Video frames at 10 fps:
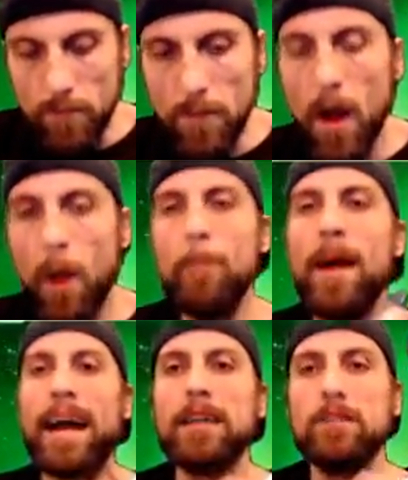a
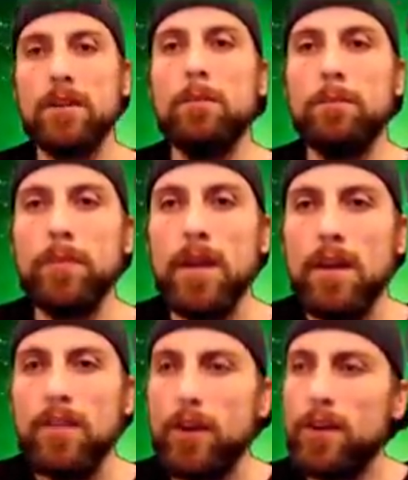maximum.
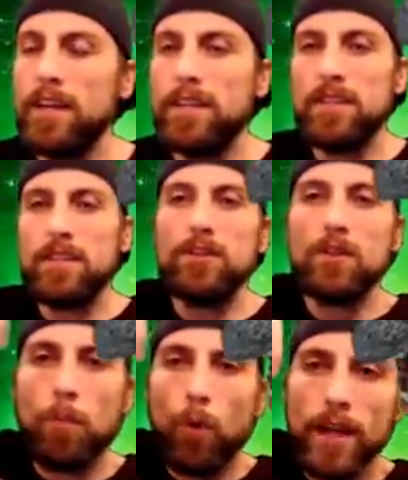There is, there's a
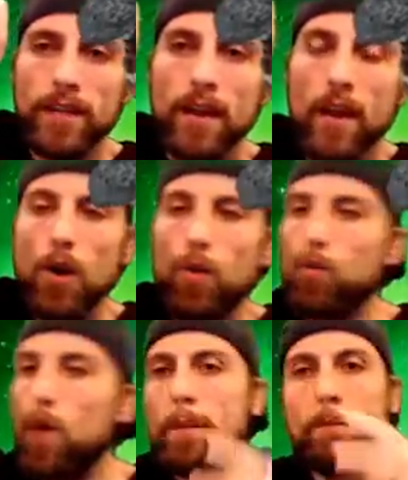point
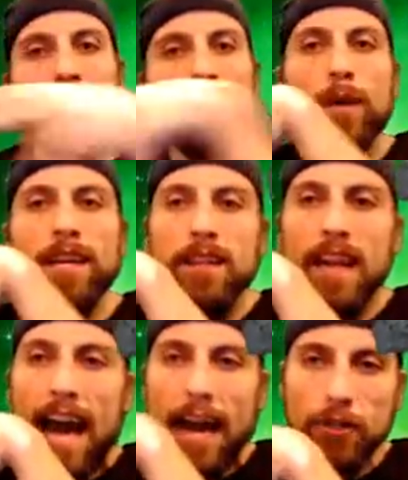right between
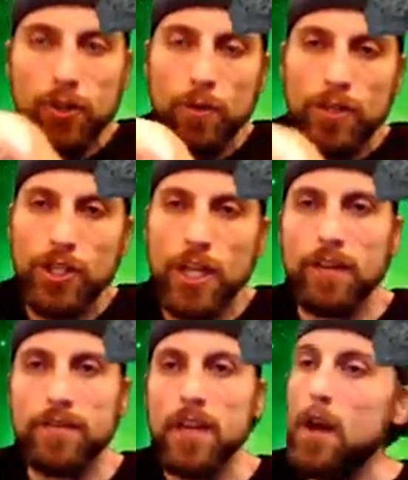the actual
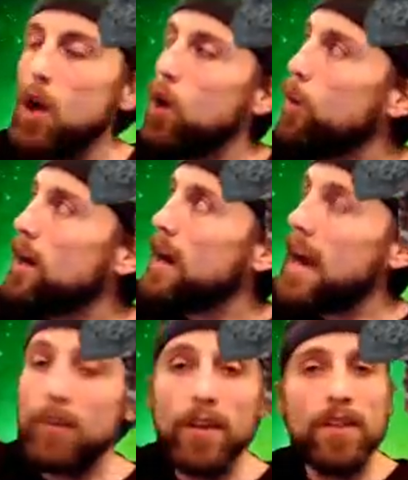shift where
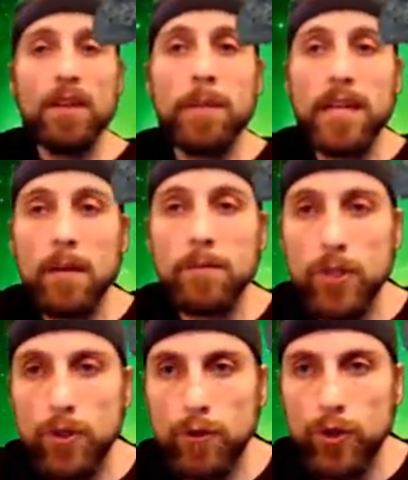everything becomes
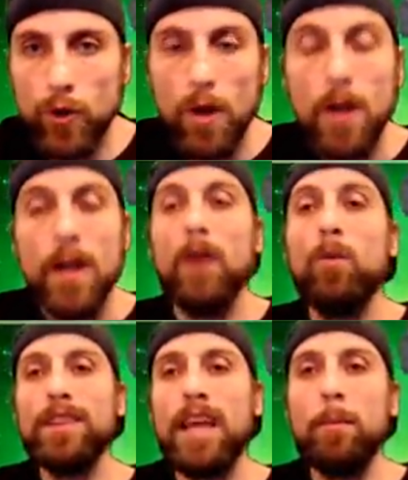neutral. And
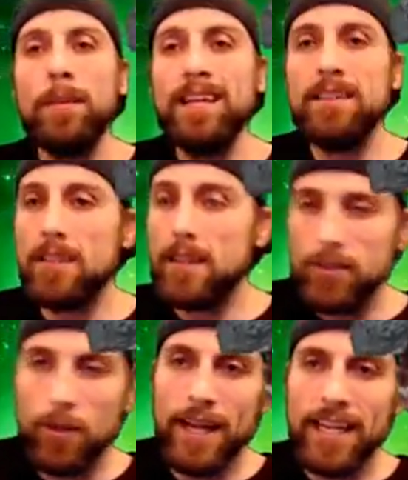what that means
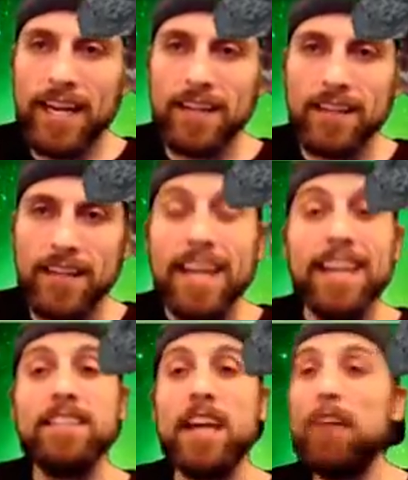electromagnetically
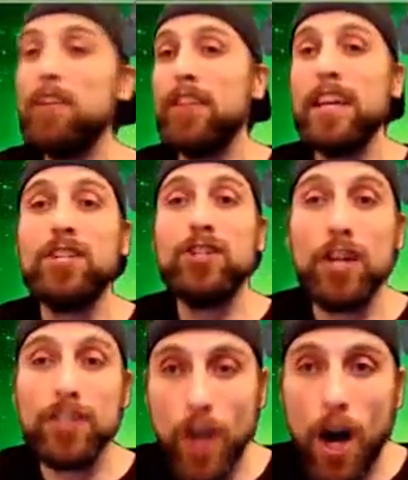is that everything
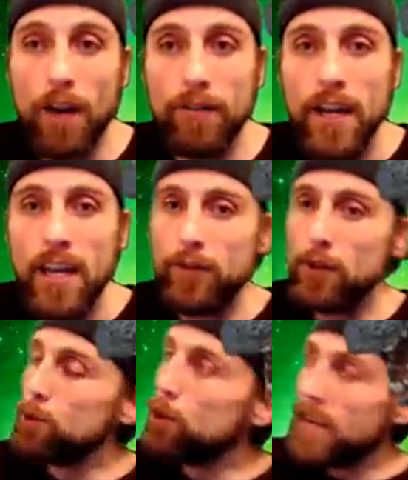shuts off. If you
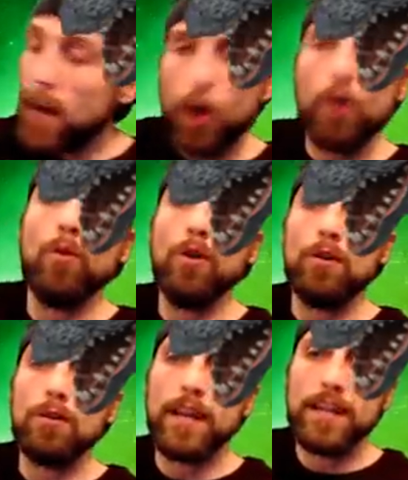look at our
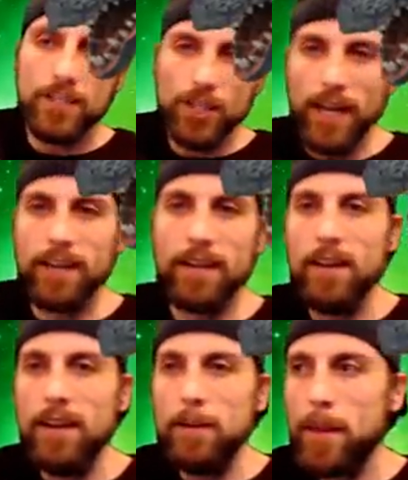world like a giant,
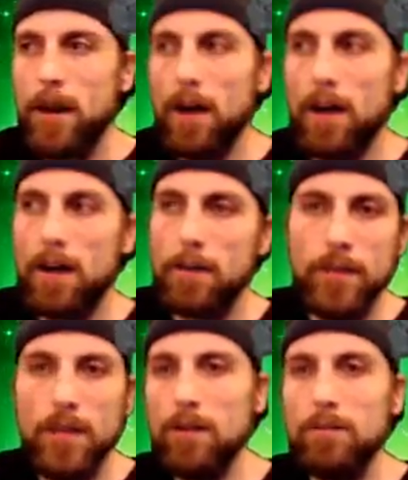uh,
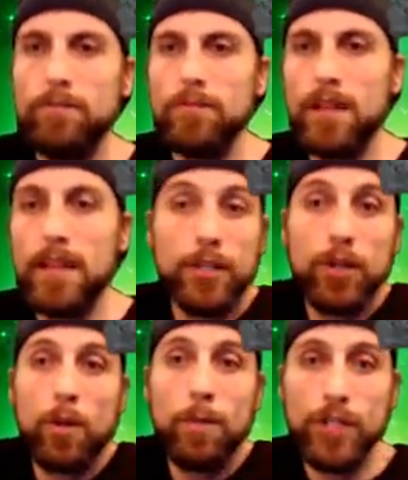you know,
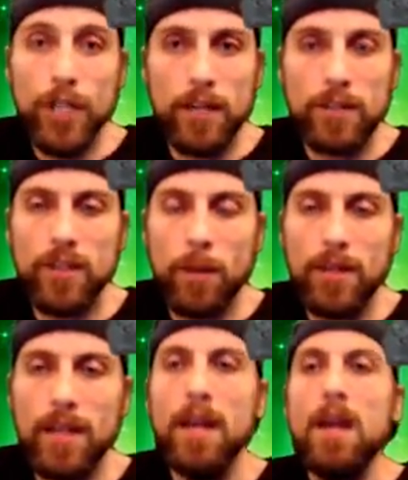electrical machine or
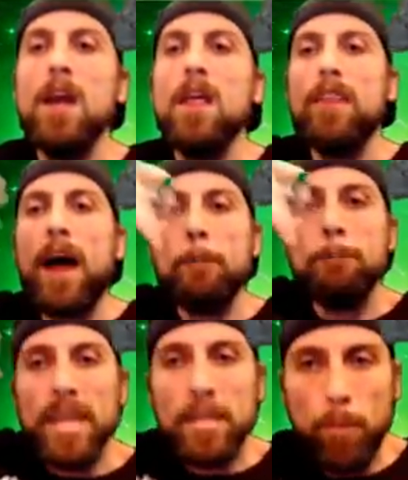something, that
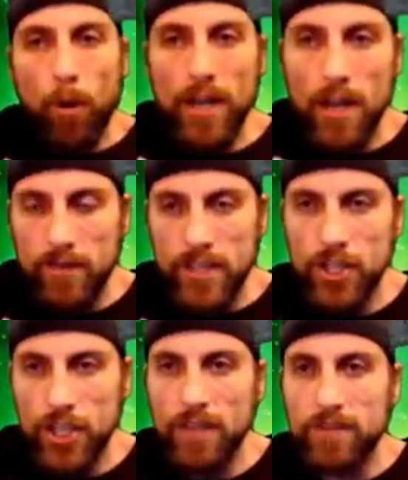midpoint of the
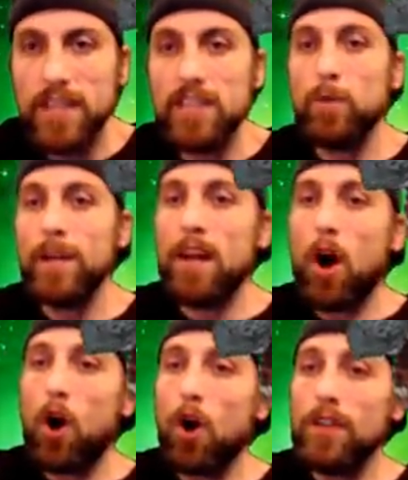shift is when
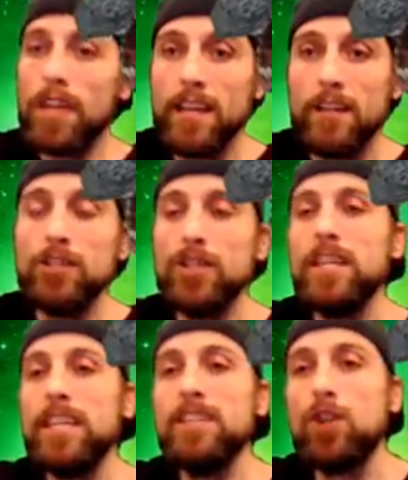all the energy
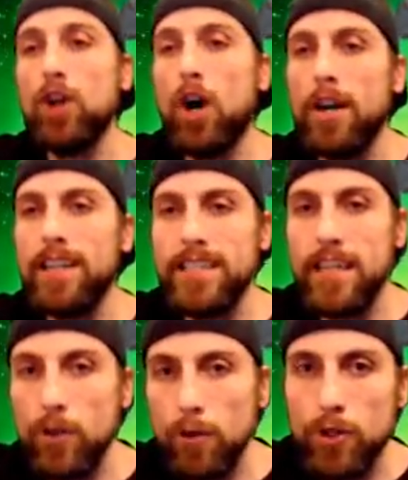is gone. It's
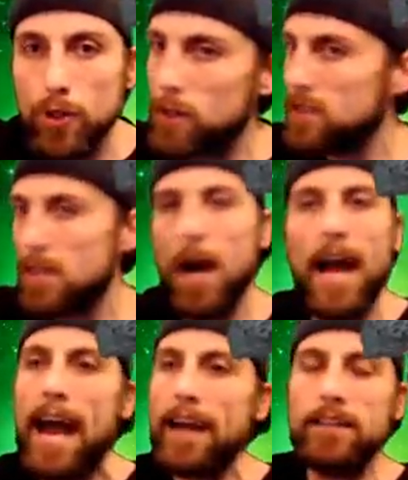in neutral. It's not
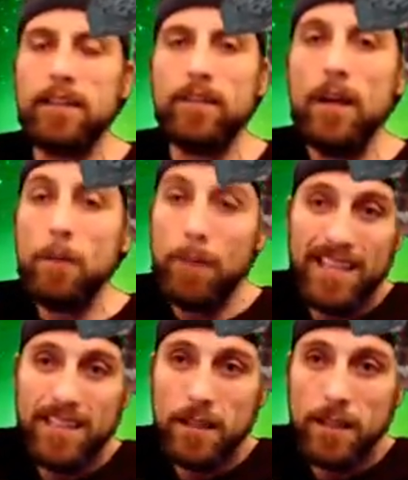active.
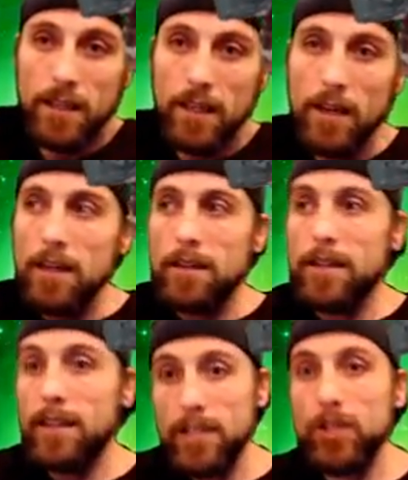Basically, the
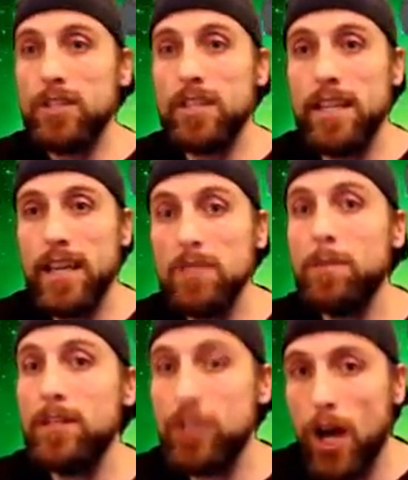electricity has
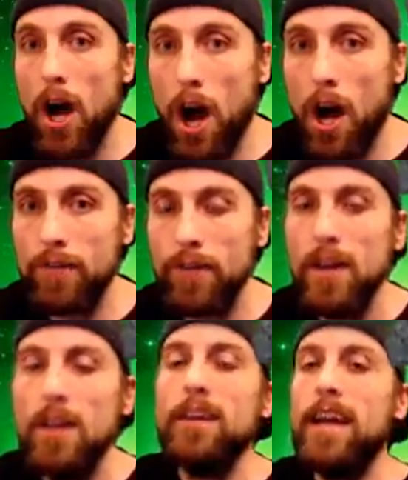been shut off.
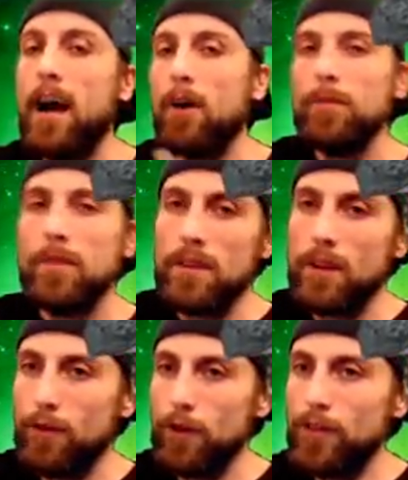Now,
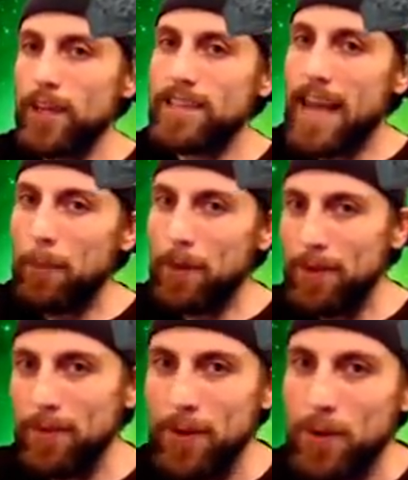a few things
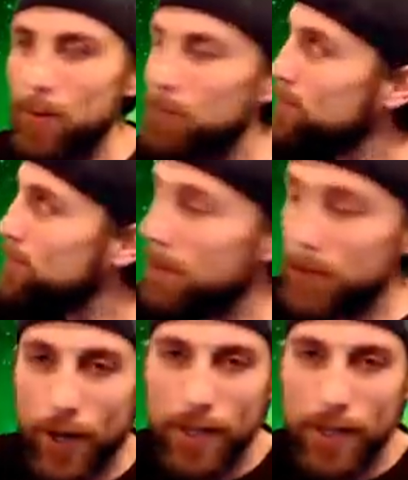happen. Let me go ahead and